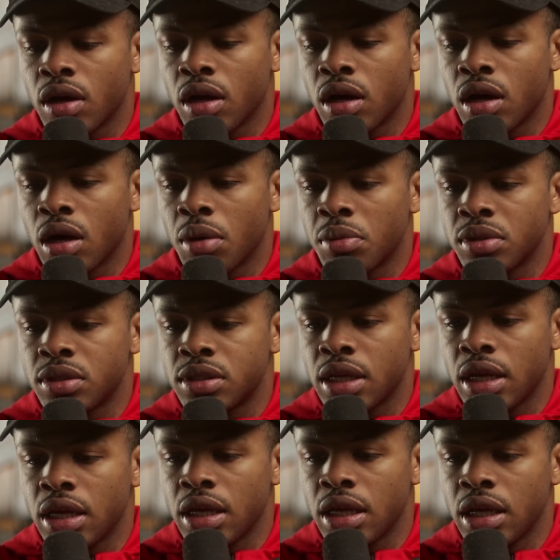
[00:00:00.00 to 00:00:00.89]
I'm gonna
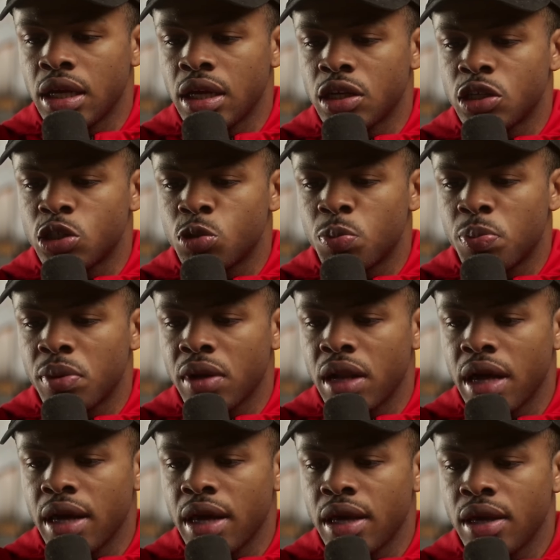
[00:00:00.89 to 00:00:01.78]
say
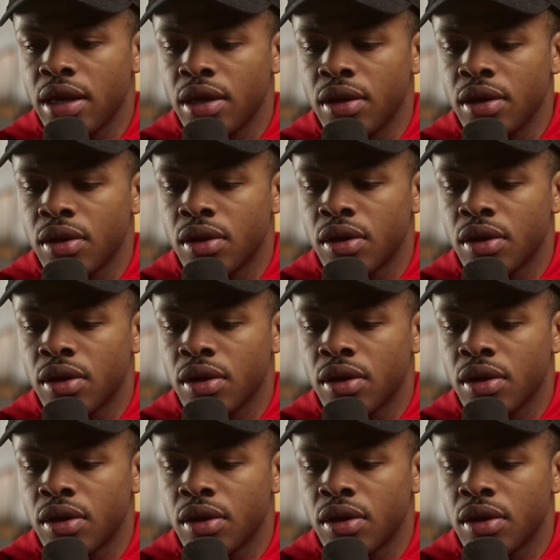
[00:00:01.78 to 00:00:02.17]
explain